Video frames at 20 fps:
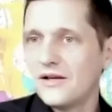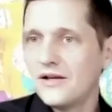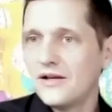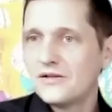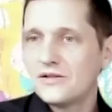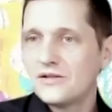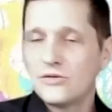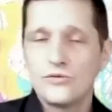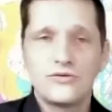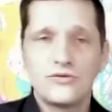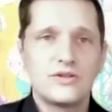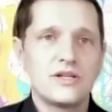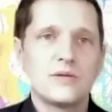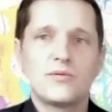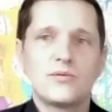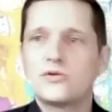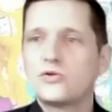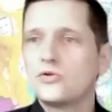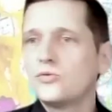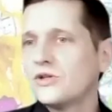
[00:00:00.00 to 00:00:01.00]
don't think
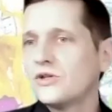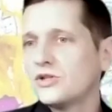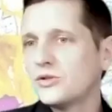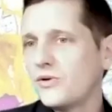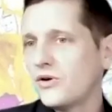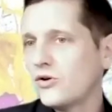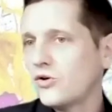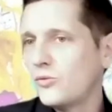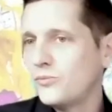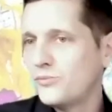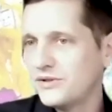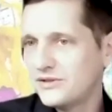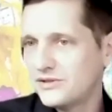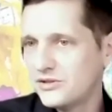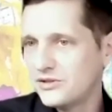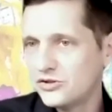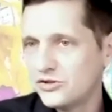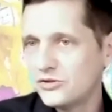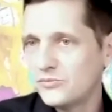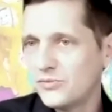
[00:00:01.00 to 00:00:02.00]
about too much about
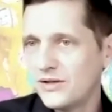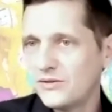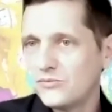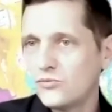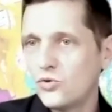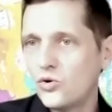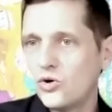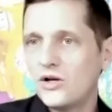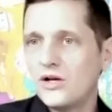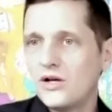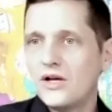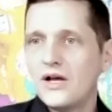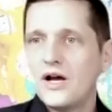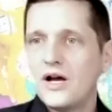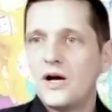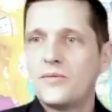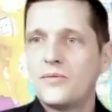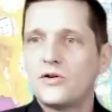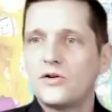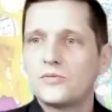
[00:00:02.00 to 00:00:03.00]
competition, but more
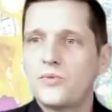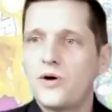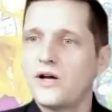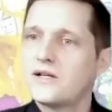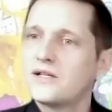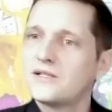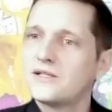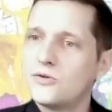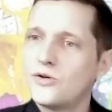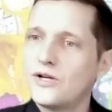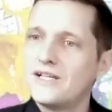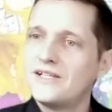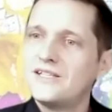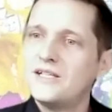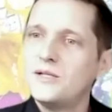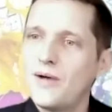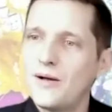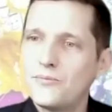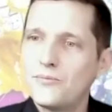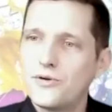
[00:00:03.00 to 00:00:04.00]
about partners you can
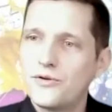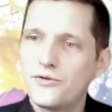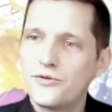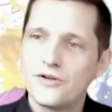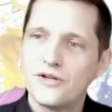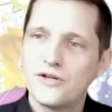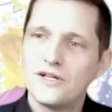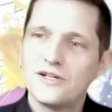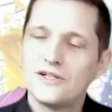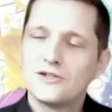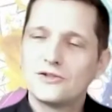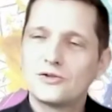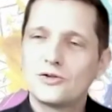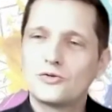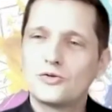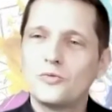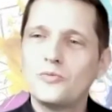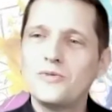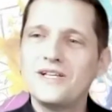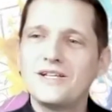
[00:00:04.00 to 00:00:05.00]
team up with. So
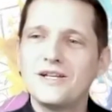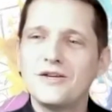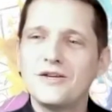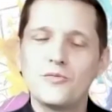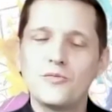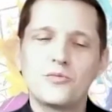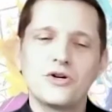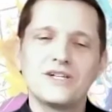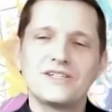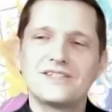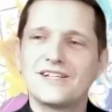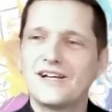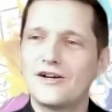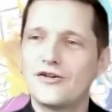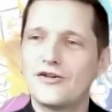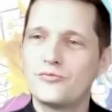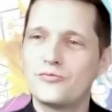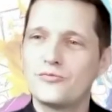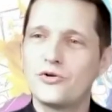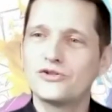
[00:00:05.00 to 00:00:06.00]
to me, it even brings a kind
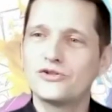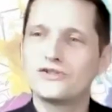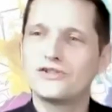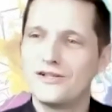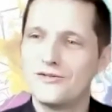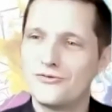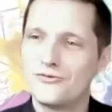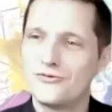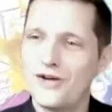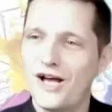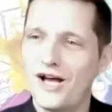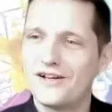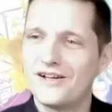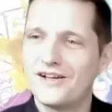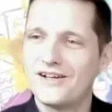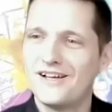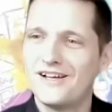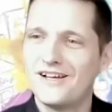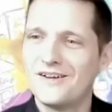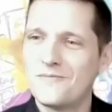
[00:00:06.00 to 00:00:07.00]
of positive,
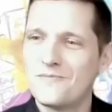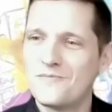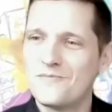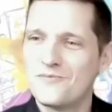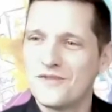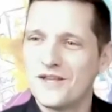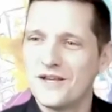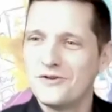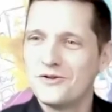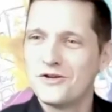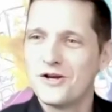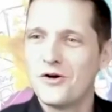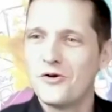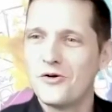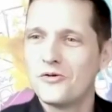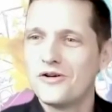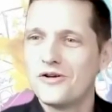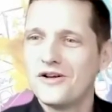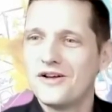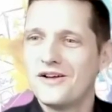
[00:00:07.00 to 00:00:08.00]

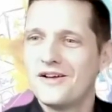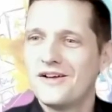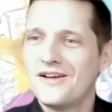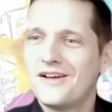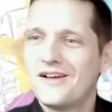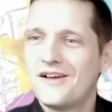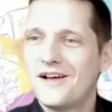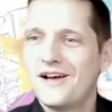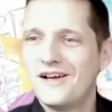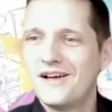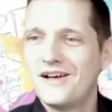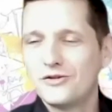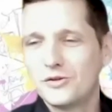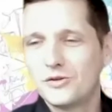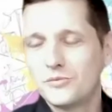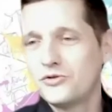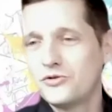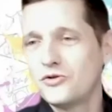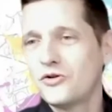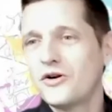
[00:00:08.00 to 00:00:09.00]
entrepreneurial
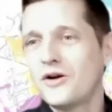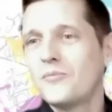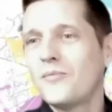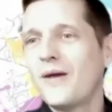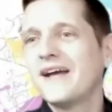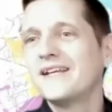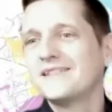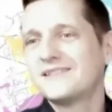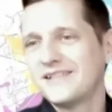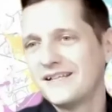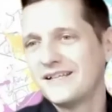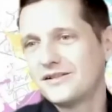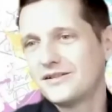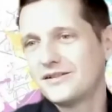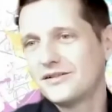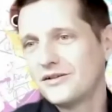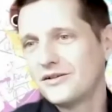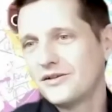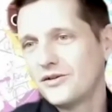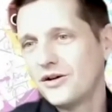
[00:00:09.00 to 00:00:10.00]
mindset
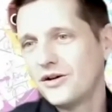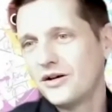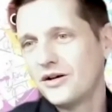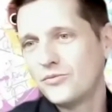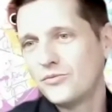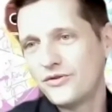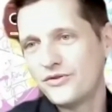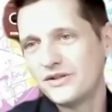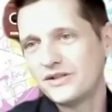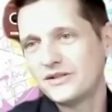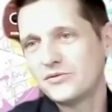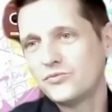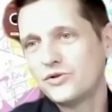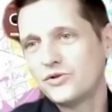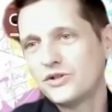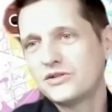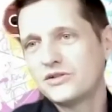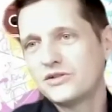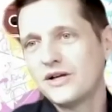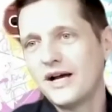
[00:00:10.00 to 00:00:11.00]
with it,
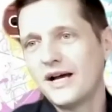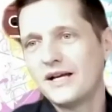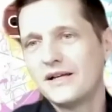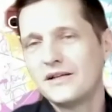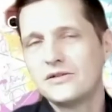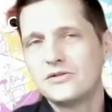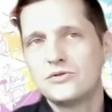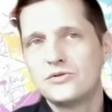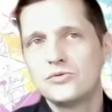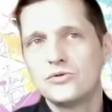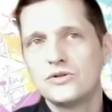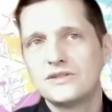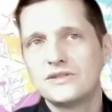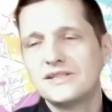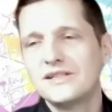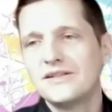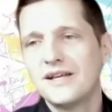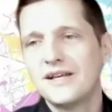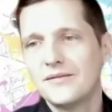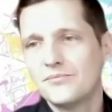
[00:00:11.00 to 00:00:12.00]
which I do not
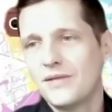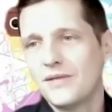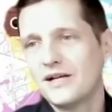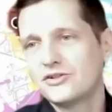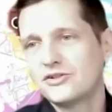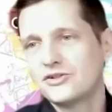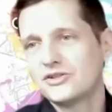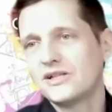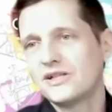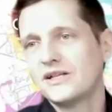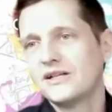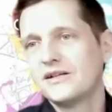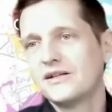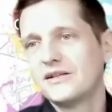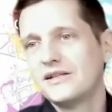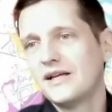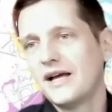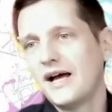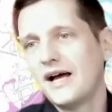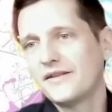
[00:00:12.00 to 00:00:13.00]
see that much in
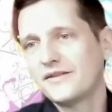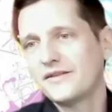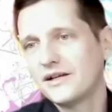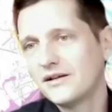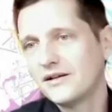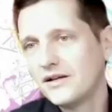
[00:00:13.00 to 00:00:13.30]
the other